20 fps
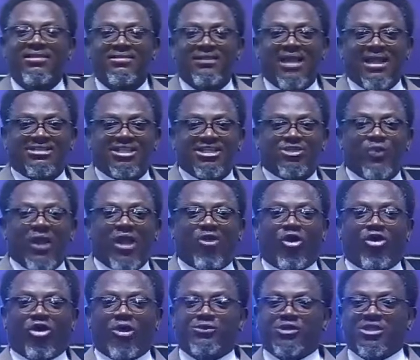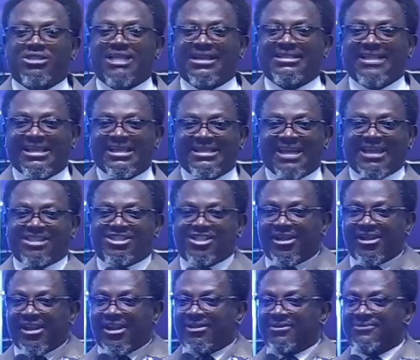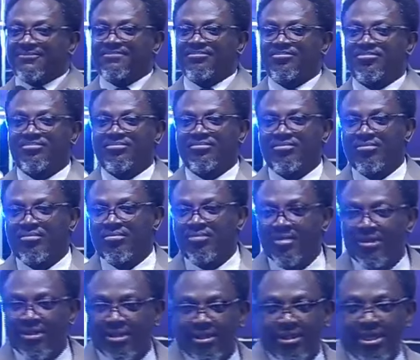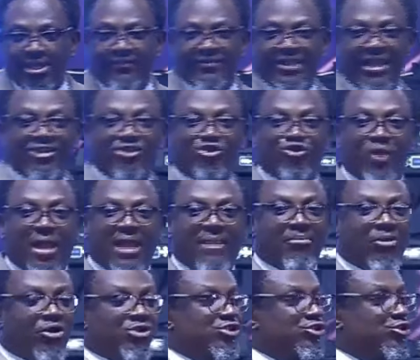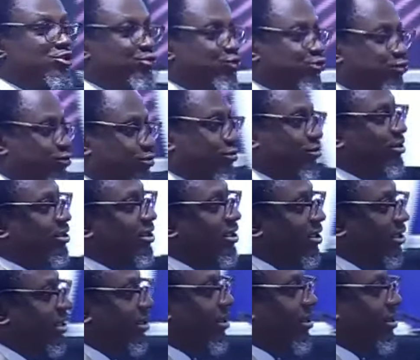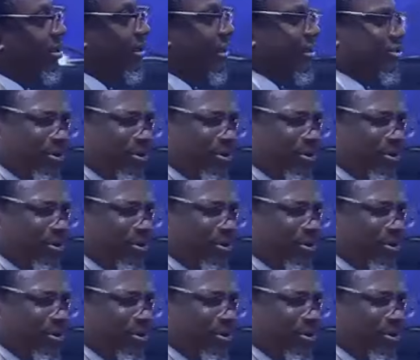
That is where corruption started in Nigeria. If they do, I must do. Is